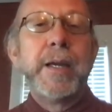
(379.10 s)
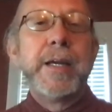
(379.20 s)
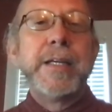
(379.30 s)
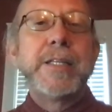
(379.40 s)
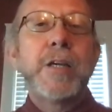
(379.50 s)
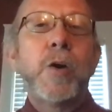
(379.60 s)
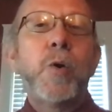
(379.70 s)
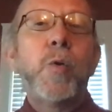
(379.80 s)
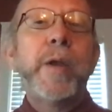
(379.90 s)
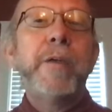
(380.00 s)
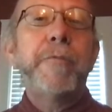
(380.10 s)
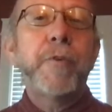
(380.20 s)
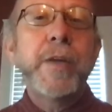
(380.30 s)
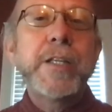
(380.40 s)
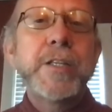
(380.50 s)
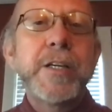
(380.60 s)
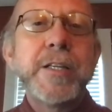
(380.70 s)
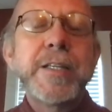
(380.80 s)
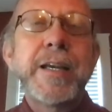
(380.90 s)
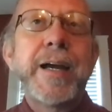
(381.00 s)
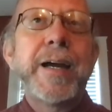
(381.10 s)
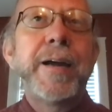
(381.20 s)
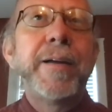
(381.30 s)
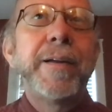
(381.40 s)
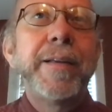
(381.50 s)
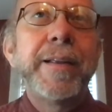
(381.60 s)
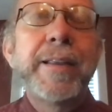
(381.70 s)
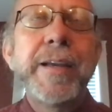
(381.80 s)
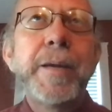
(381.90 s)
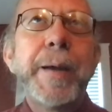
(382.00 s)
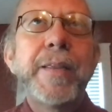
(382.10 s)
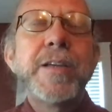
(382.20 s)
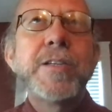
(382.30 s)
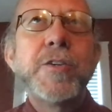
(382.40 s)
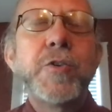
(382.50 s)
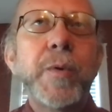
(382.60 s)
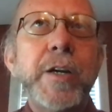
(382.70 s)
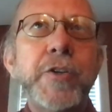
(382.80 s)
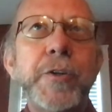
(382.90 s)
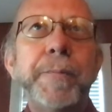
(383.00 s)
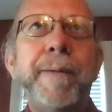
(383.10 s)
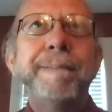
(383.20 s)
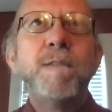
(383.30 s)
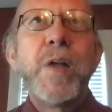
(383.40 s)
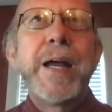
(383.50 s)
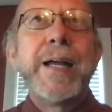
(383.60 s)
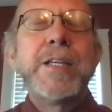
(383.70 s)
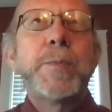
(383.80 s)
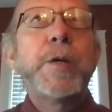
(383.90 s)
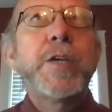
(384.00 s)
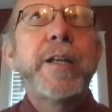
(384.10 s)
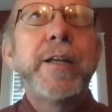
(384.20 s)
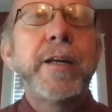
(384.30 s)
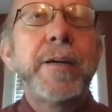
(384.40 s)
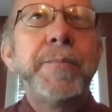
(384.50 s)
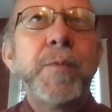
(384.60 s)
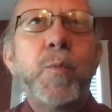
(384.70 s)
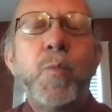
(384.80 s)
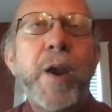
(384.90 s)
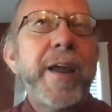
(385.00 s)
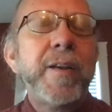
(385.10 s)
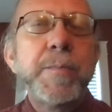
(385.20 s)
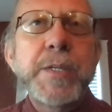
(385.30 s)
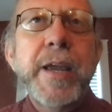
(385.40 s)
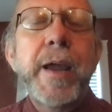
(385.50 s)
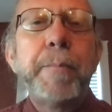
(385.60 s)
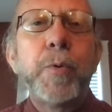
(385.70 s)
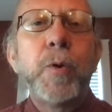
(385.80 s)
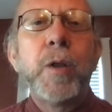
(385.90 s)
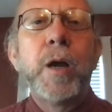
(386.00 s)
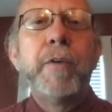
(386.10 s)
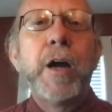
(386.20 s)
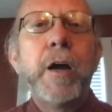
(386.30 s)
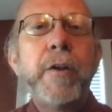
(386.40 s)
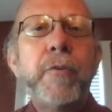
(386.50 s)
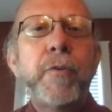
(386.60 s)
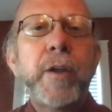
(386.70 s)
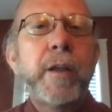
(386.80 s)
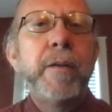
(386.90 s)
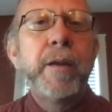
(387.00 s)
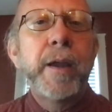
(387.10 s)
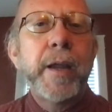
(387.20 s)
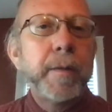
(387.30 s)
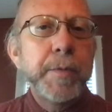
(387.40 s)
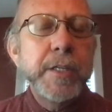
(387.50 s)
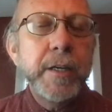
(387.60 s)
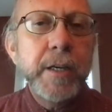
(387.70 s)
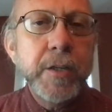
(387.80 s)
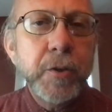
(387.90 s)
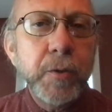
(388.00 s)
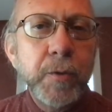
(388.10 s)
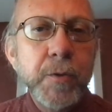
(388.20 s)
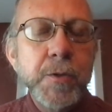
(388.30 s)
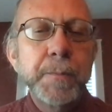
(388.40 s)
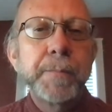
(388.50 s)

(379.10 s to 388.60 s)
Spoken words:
So if, for instance, think about this situation. Suppose I did a random sample of 100 Hampden-Sydney students,